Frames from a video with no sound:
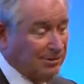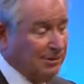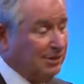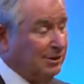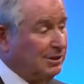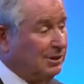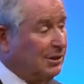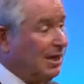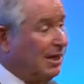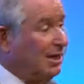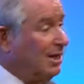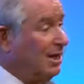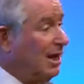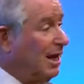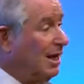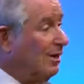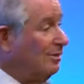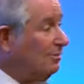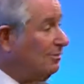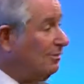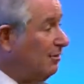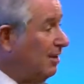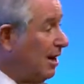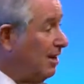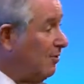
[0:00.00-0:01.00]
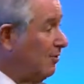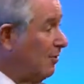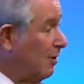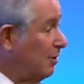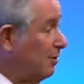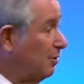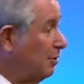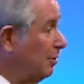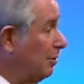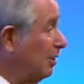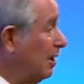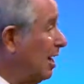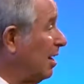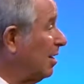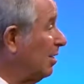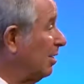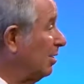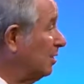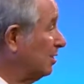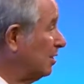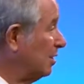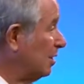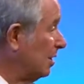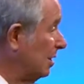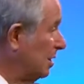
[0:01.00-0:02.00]
send out 500
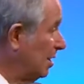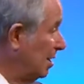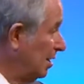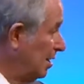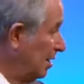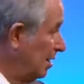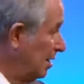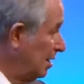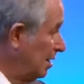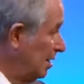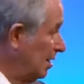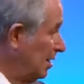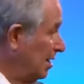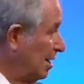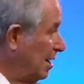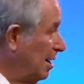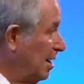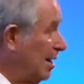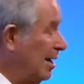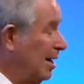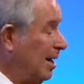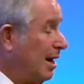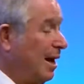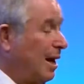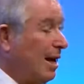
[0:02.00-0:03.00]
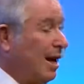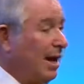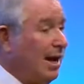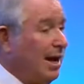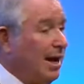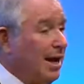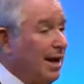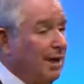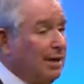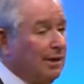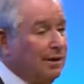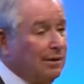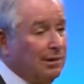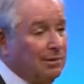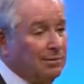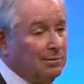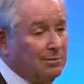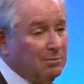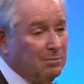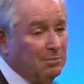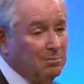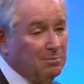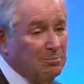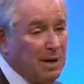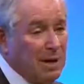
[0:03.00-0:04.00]
letters and
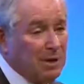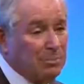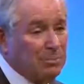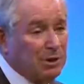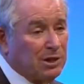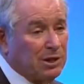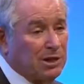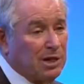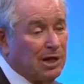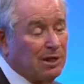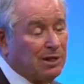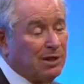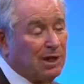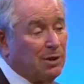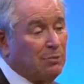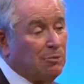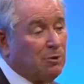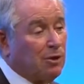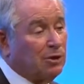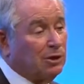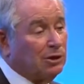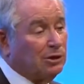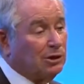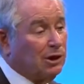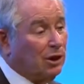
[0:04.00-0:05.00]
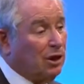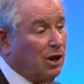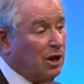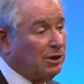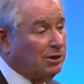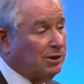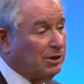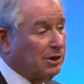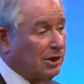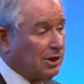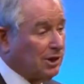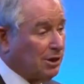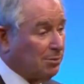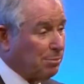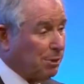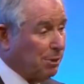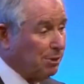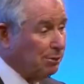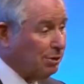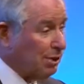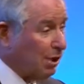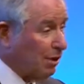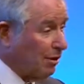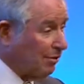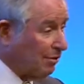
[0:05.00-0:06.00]
make pretend they weren't lost at the
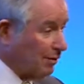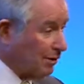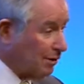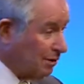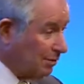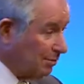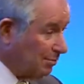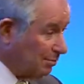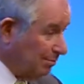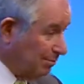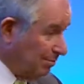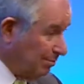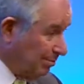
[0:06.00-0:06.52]
post office.